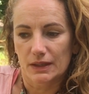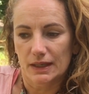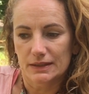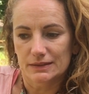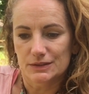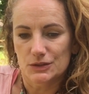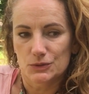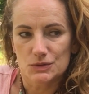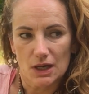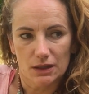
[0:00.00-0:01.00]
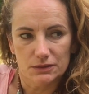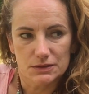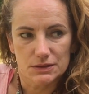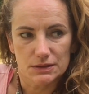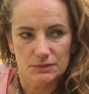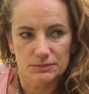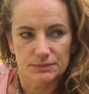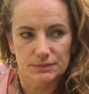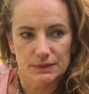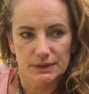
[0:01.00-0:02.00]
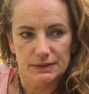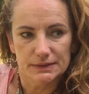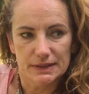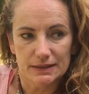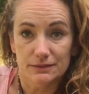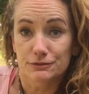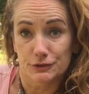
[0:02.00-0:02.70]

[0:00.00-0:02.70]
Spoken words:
getting the news out. Then